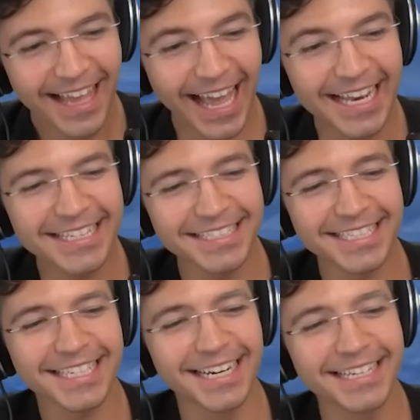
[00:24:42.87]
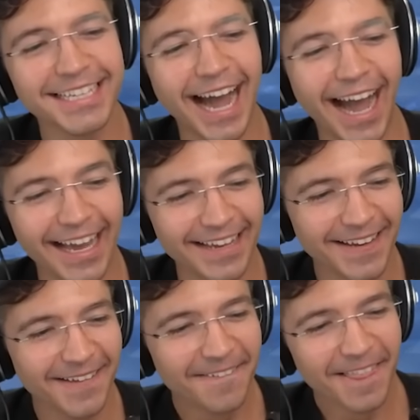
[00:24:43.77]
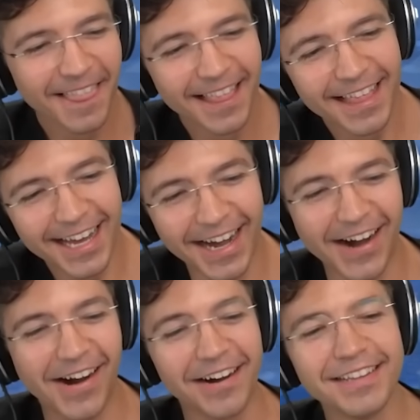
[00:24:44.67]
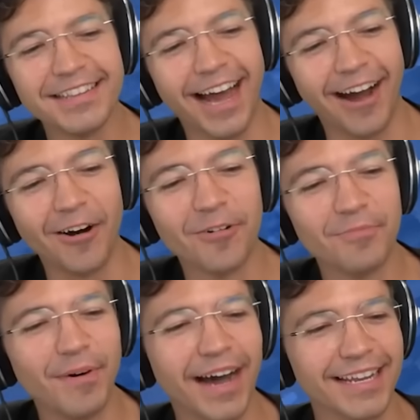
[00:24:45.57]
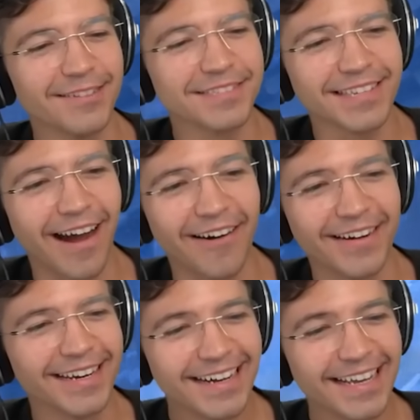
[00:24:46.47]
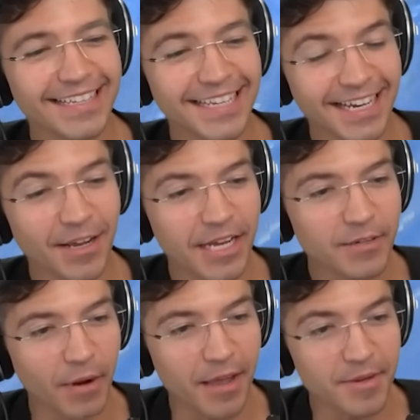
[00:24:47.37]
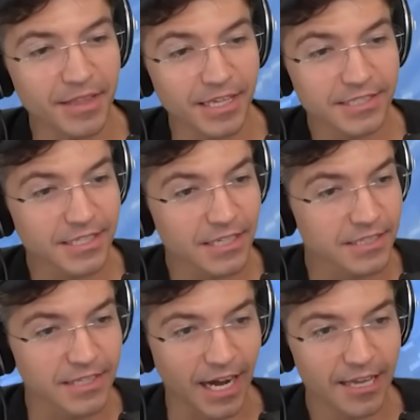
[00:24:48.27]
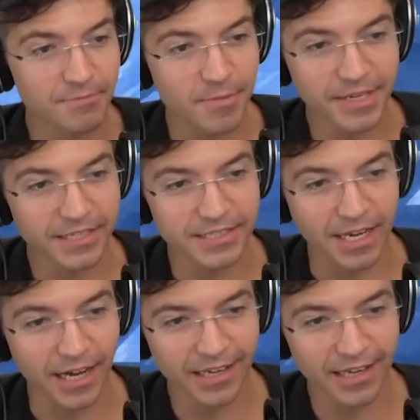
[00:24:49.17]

And he's just gonna die. Oh, no, buddy, I'm sorry. Is he gonna... Wait, I mean, let's see, he doesn't die? Maybe he doesn't die?